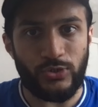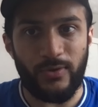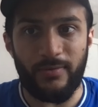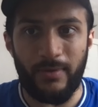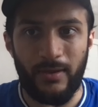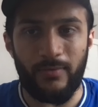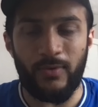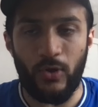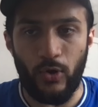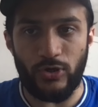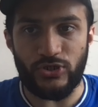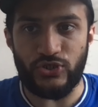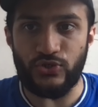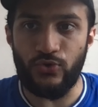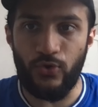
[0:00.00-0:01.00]
So we be
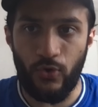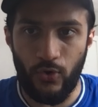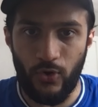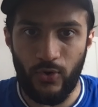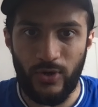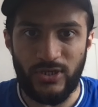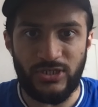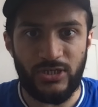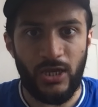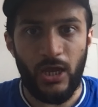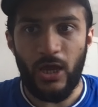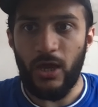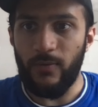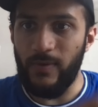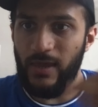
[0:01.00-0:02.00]
cautious. Glucocorticoids,
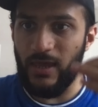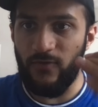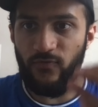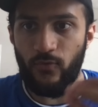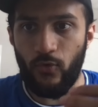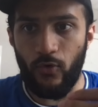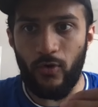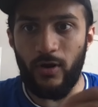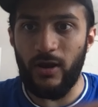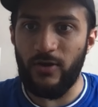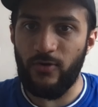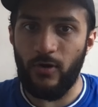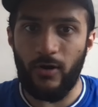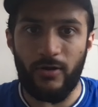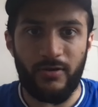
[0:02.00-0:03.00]
we can give them oral,
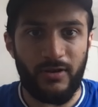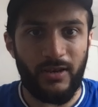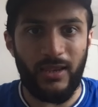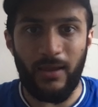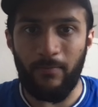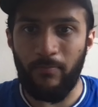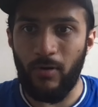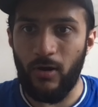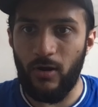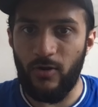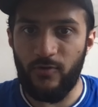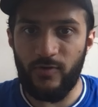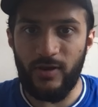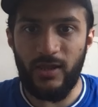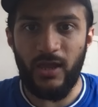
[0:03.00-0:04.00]
intra-artically, and
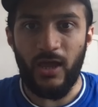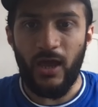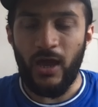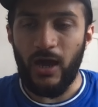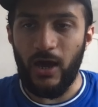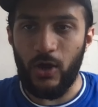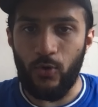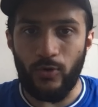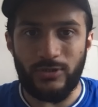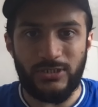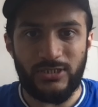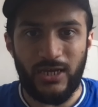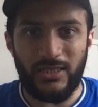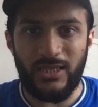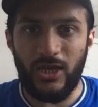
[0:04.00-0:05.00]
parenterally.
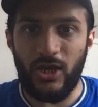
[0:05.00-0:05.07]
Colchicine,